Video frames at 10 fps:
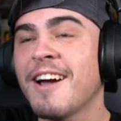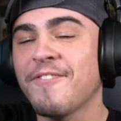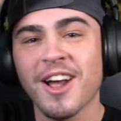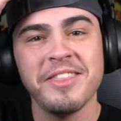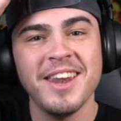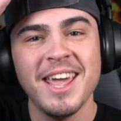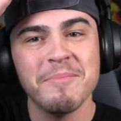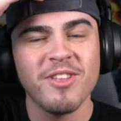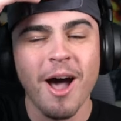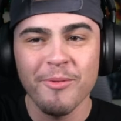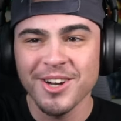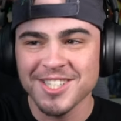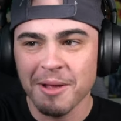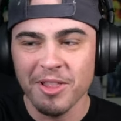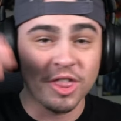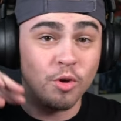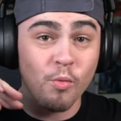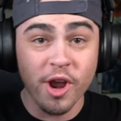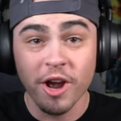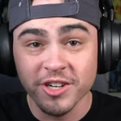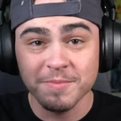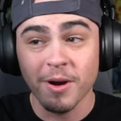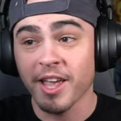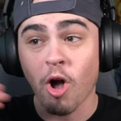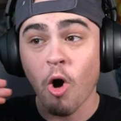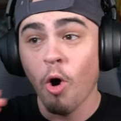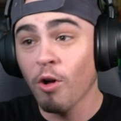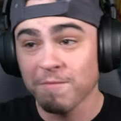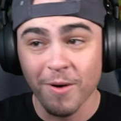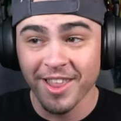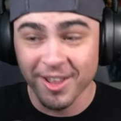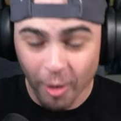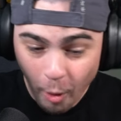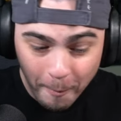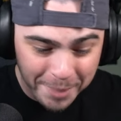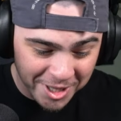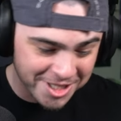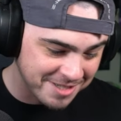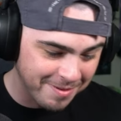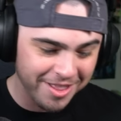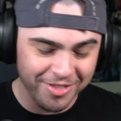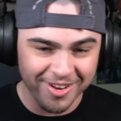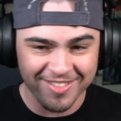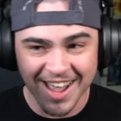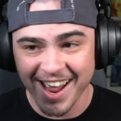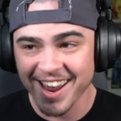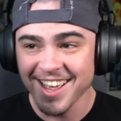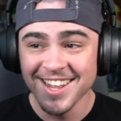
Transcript: I forgot the name, but Operation something like 300 Spartan, like all Spartan, like a whole bunch of Spartan threes die.